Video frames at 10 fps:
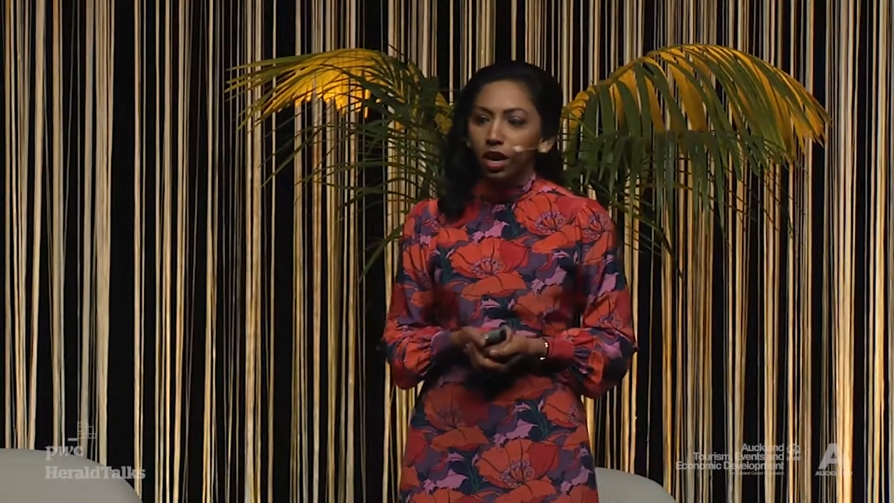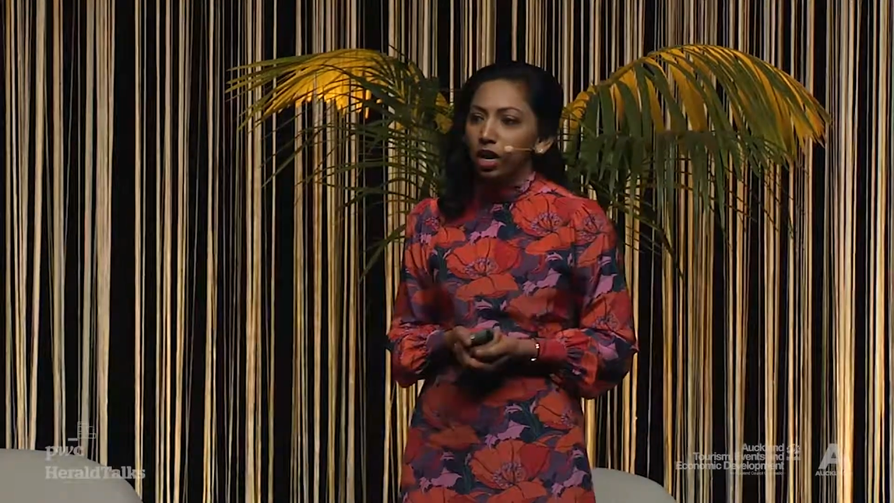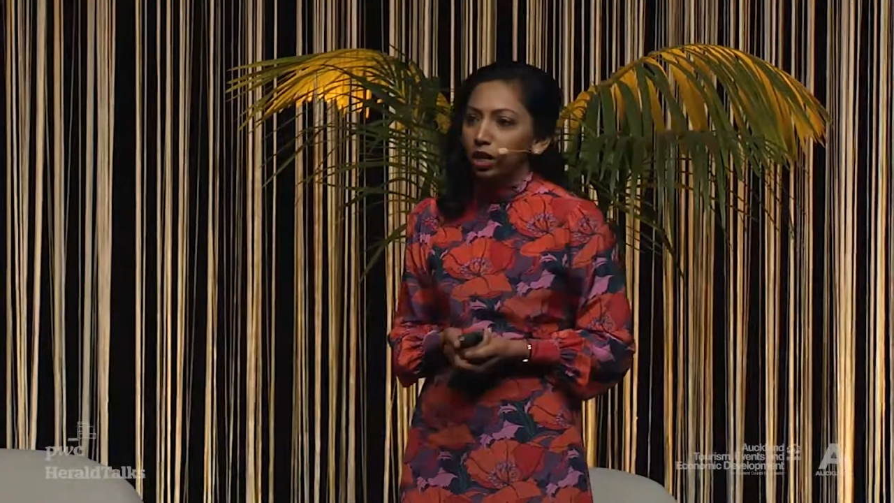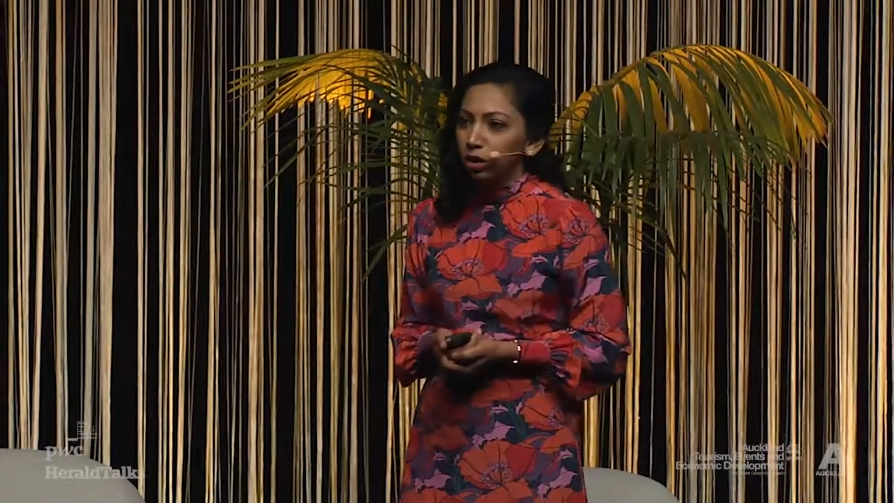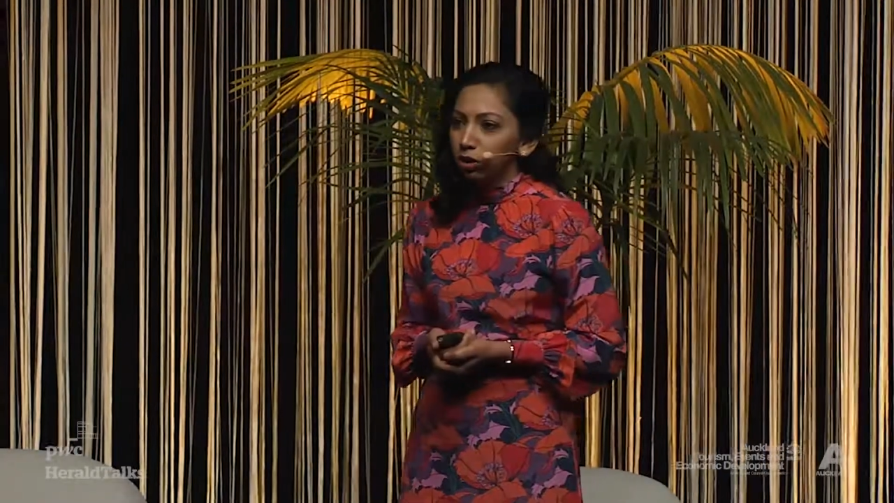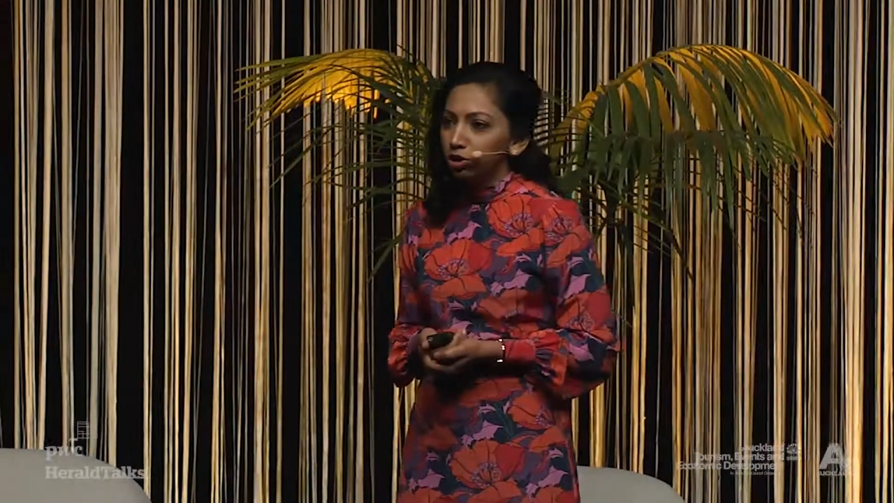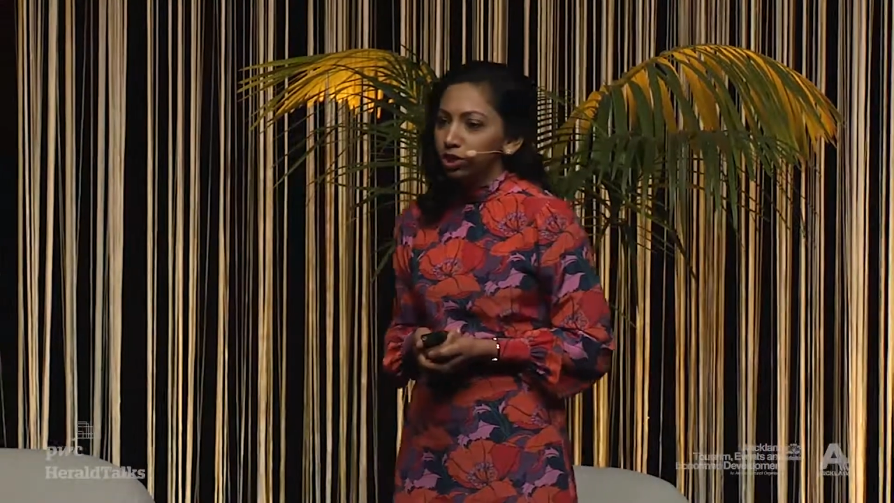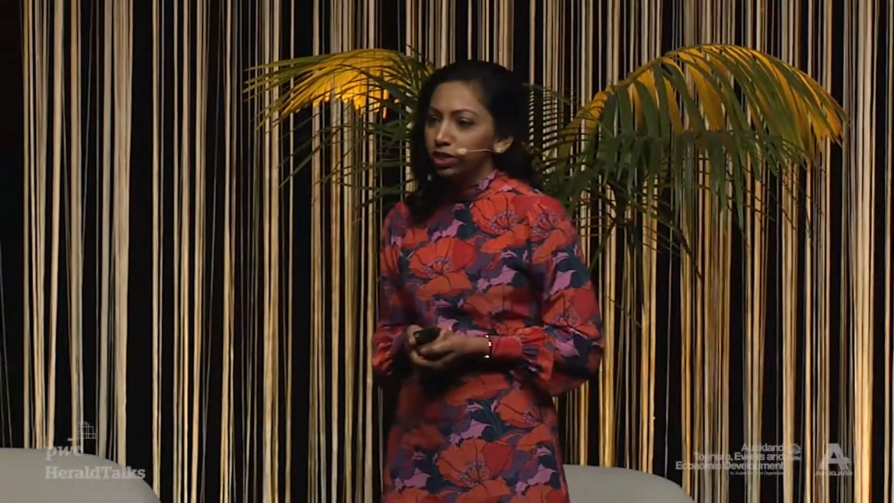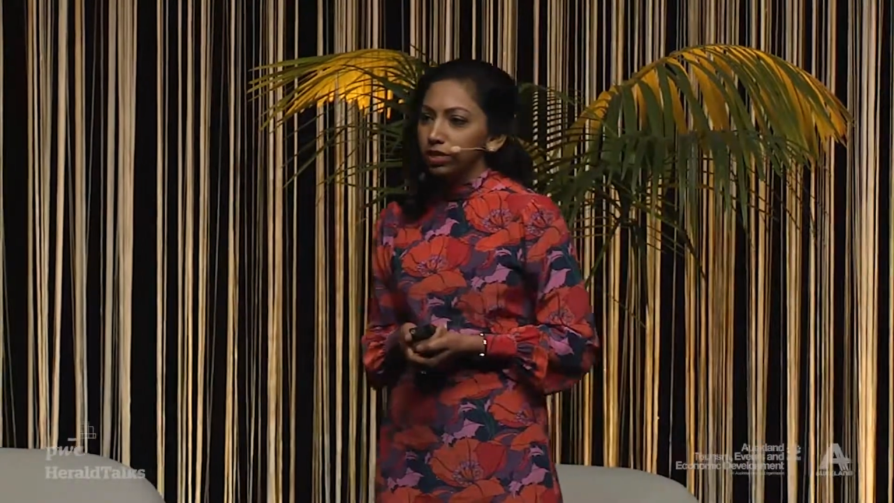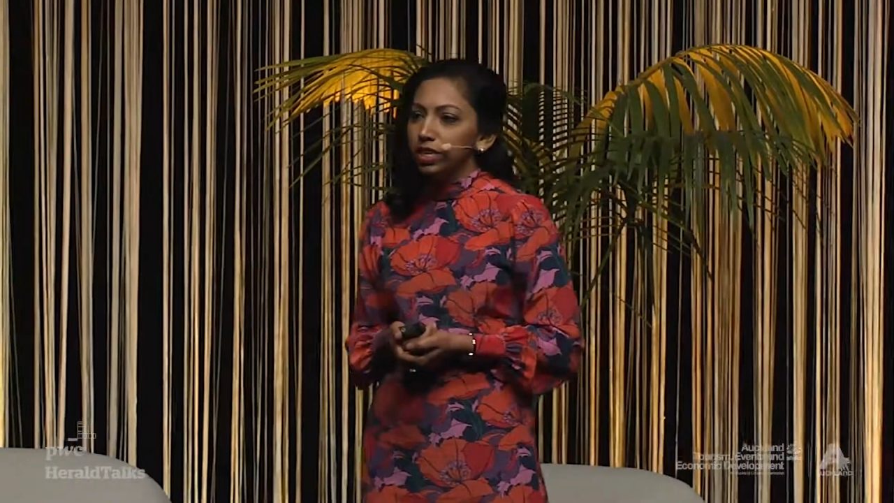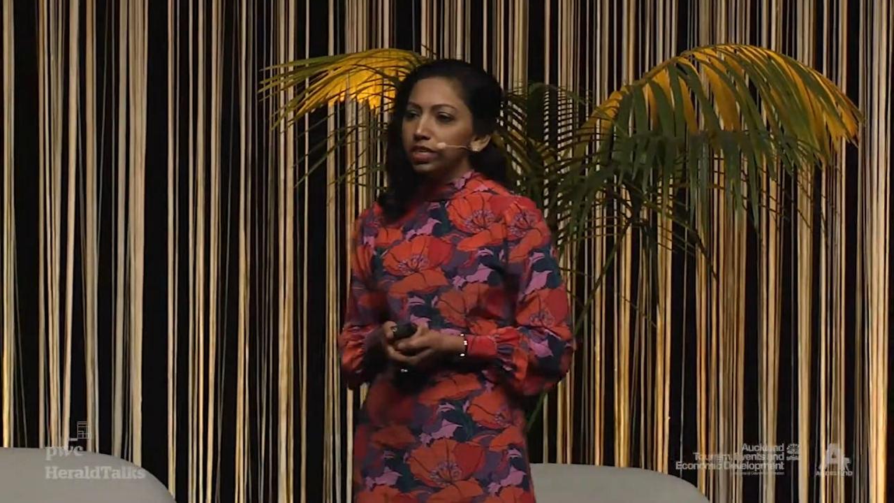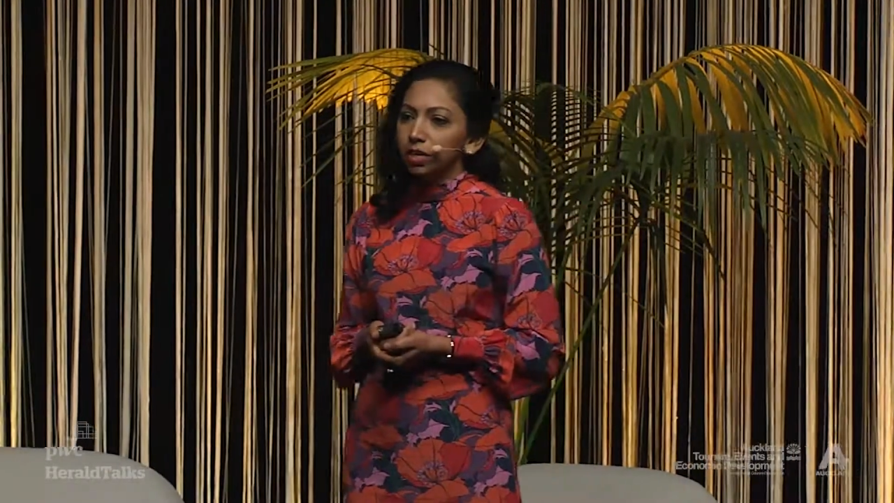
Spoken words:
Inclusion is